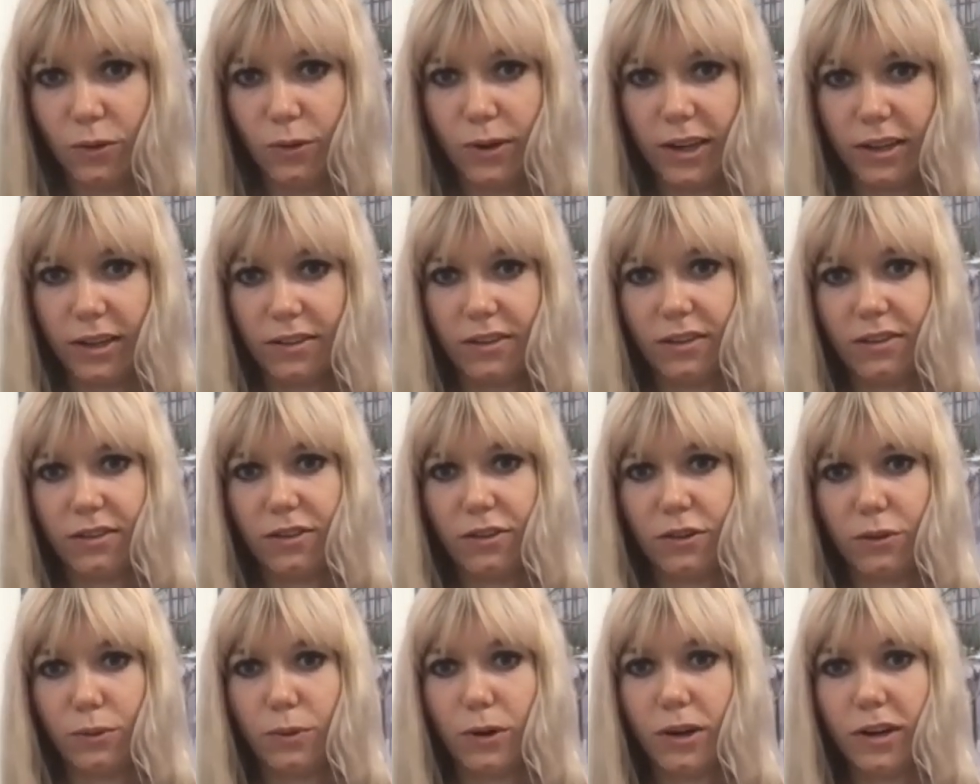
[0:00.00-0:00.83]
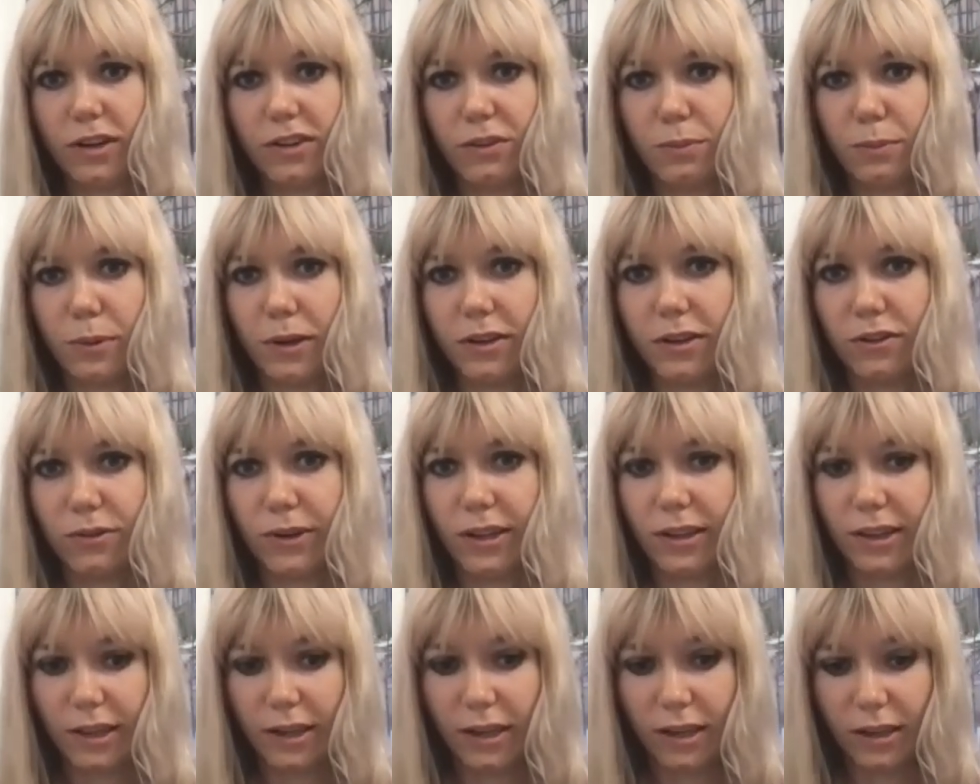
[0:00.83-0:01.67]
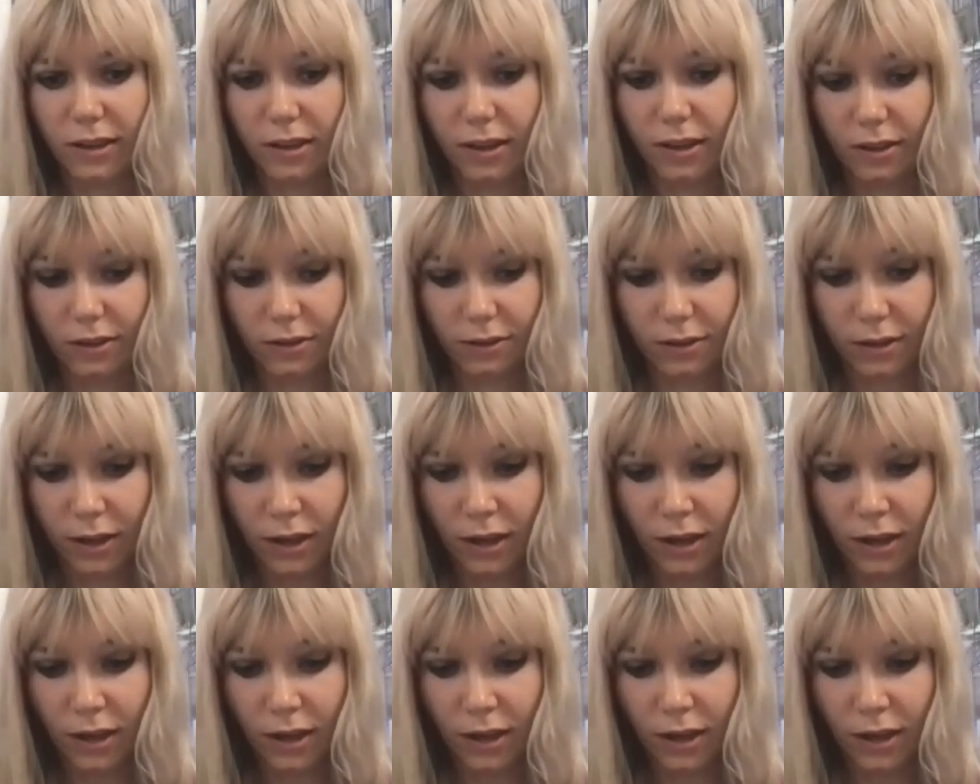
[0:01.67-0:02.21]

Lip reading: access to a workspace or anything like that.